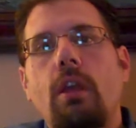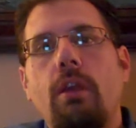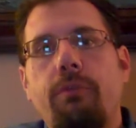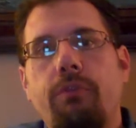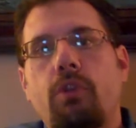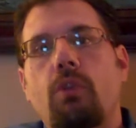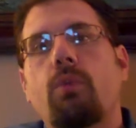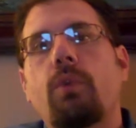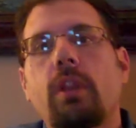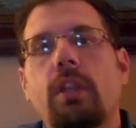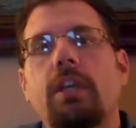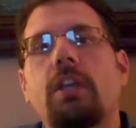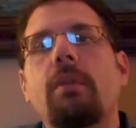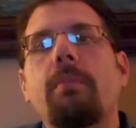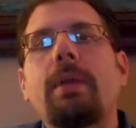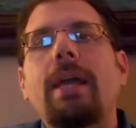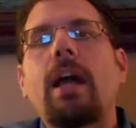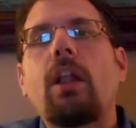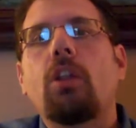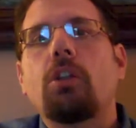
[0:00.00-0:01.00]
if you're really going
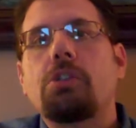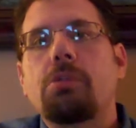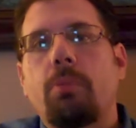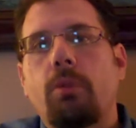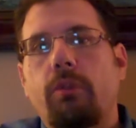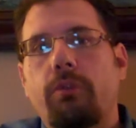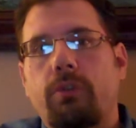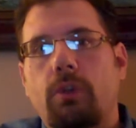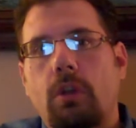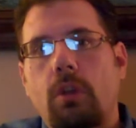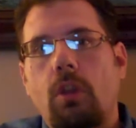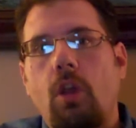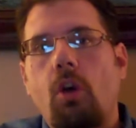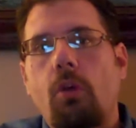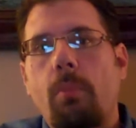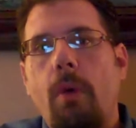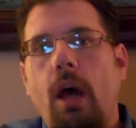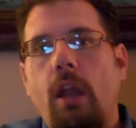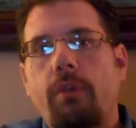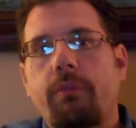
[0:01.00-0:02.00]
to be eligible for the
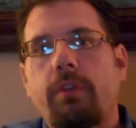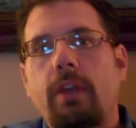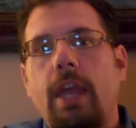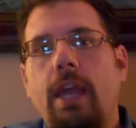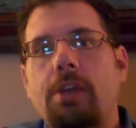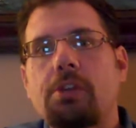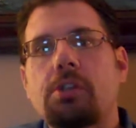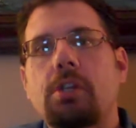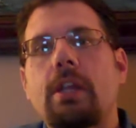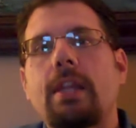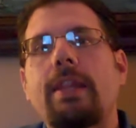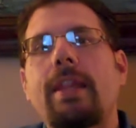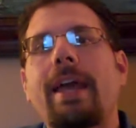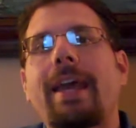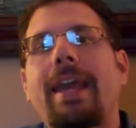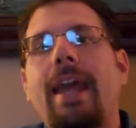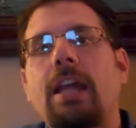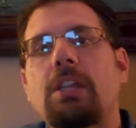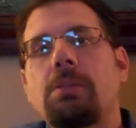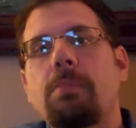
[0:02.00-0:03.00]
loan modification, and
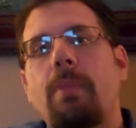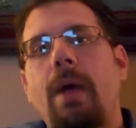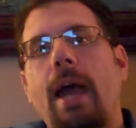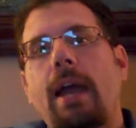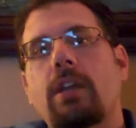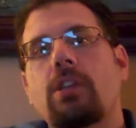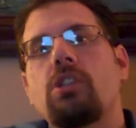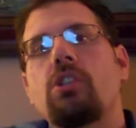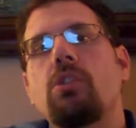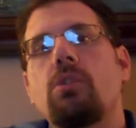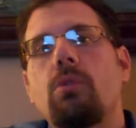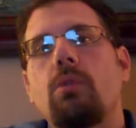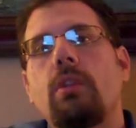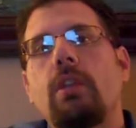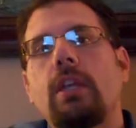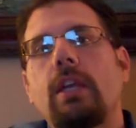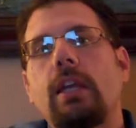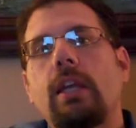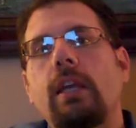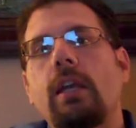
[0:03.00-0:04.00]
that gets back to
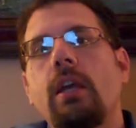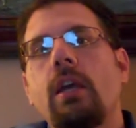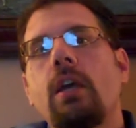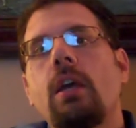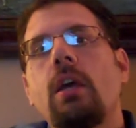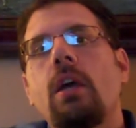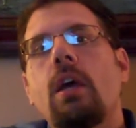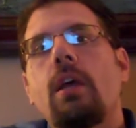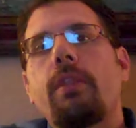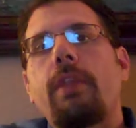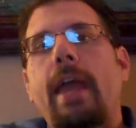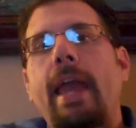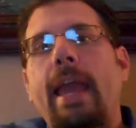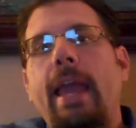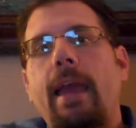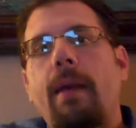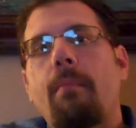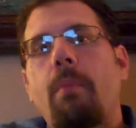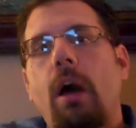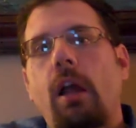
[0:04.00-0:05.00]
the
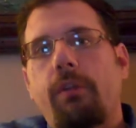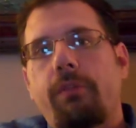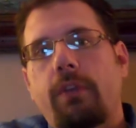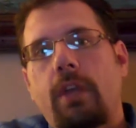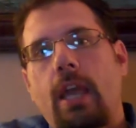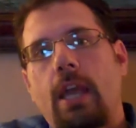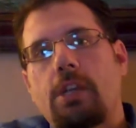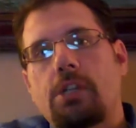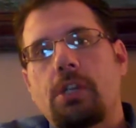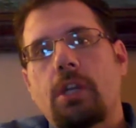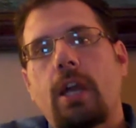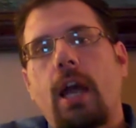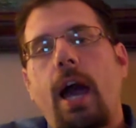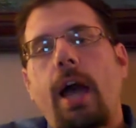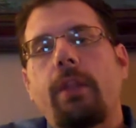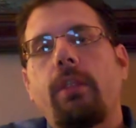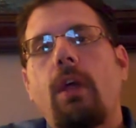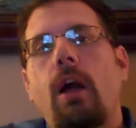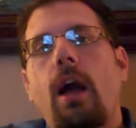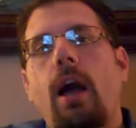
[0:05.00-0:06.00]
HAMP modification
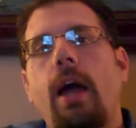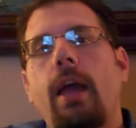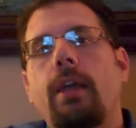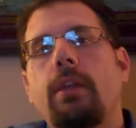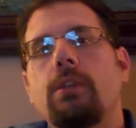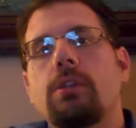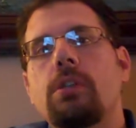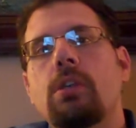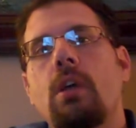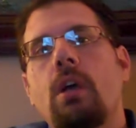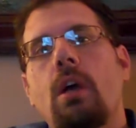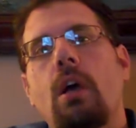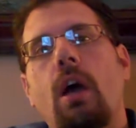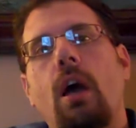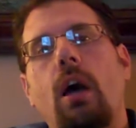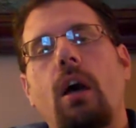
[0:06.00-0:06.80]
guidelines.